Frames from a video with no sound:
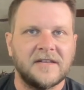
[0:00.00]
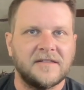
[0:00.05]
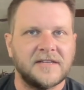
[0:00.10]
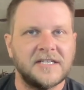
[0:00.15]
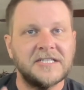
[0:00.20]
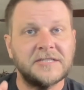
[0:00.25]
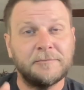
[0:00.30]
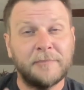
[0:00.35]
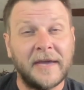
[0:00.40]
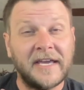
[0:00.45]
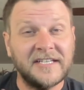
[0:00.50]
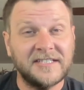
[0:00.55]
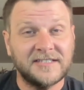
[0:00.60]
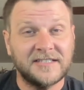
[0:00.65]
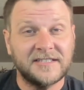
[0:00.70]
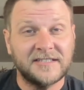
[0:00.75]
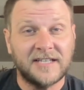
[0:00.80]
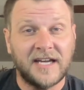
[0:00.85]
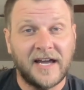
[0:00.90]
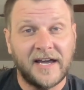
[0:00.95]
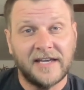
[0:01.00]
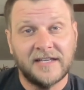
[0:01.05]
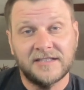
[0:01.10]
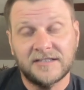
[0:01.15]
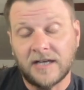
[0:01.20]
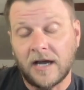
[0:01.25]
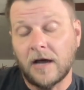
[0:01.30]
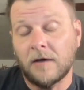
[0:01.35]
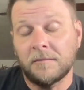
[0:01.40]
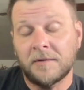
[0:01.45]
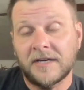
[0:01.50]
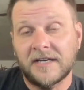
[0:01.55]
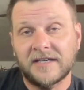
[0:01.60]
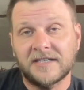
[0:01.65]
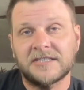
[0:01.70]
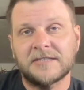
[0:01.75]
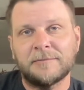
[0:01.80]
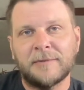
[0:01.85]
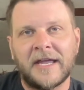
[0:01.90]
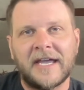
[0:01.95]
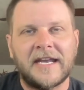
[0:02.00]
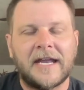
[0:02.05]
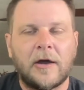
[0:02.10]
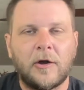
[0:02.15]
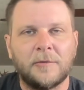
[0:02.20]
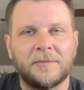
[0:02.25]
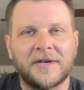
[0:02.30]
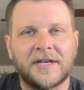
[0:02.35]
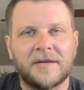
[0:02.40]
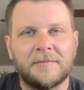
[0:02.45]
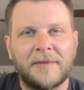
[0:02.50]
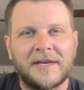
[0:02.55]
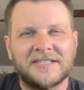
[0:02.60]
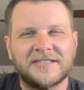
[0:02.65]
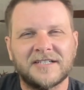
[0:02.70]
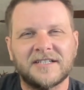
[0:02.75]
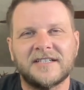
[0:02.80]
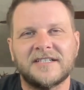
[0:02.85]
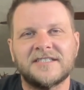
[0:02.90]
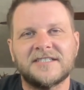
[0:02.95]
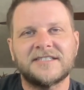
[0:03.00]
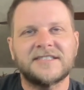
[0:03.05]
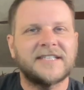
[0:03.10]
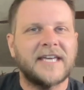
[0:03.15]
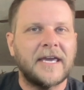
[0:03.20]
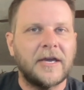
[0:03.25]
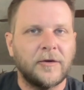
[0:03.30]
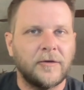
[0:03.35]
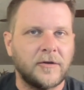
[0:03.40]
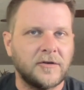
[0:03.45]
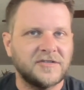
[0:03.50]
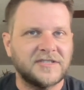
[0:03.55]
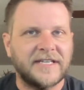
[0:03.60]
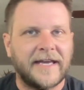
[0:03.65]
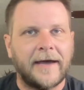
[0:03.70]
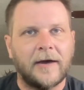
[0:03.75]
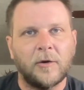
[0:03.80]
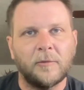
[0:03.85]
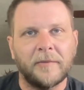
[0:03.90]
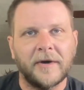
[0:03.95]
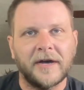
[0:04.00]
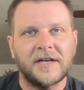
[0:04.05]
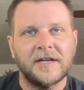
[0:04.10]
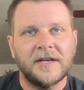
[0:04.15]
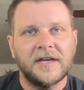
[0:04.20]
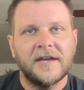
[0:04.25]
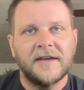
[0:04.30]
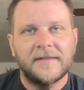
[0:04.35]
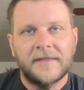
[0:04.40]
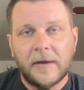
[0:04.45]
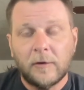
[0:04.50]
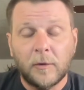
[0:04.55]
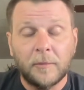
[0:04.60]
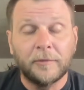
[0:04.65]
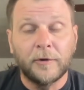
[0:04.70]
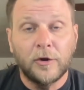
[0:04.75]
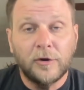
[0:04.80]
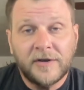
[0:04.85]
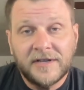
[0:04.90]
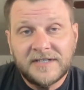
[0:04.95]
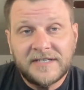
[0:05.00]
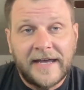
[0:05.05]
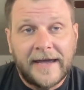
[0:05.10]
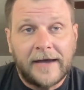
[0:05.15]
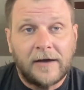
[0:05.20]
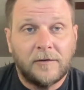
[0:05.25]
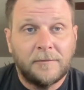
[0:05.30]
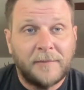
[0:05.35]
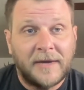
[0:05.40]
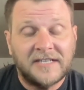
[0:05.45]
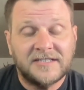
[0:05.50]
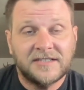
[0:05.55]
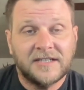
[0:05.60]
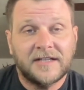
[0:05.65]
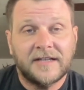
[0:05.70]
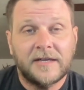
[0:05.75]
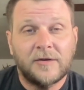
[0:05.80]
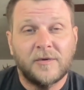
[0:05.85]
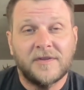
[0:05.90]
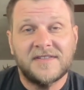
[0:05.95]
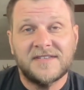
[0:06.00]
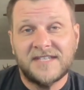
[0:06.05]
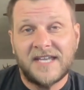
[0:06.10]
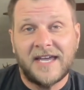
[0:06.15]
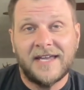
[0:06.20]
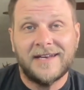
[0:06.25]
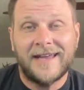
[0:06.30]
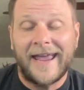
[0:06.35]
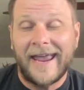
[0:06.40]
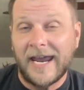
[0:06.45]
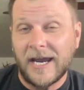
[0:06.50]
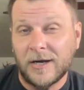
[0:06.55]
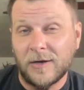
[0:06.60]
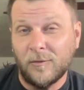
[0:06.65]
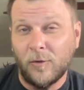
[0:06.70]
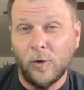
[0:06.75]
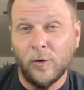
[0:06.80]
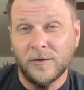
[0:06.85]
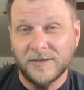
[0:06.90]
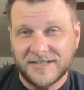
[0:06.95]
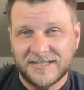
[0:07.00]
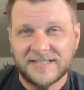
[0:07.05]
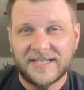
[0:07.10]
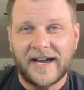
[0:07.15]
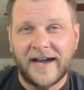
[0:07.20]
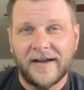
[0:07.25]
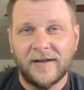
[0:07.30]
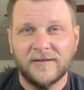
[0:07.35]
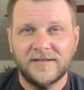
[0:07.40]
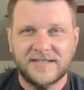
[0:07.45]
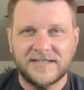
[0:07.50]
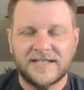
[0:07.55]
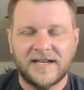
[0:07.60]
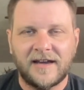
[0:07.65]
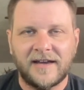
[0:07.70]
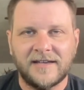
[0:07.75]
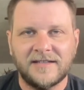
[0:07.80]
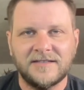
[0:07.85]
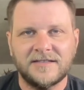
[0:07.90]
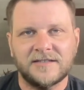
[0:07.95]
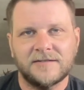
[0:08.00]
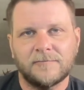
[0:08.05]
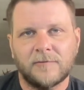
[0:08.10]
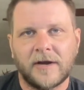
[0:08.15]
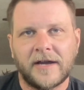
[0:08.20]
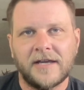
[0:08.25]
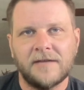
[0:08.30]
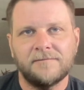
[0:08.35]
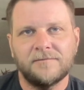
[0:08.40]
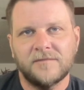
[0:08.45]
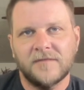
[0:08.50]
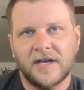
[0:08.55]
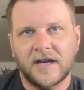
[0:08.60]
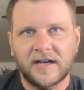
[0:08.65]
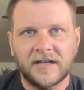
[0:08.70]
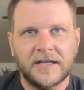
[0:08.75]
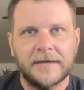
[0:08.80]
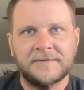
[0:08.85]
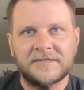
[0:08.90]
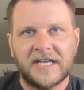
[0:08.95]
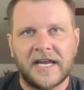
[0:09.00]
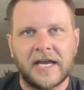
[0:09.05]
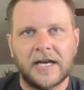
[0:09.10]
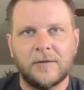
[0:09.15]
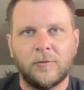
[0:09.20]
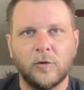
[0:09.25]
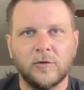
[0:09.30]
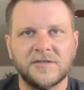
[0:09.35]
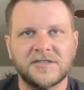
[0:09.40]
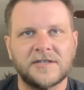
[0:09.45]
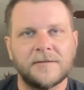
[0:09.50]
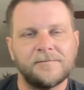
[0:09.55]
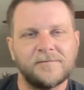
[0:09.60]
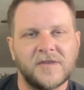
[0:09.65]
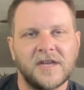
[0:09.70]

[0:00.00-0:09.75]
These base designs, I'm going to explain how I'm going to basically scale those out, but they were broken down basically with 10 animal style designs, right? Eclipse animals,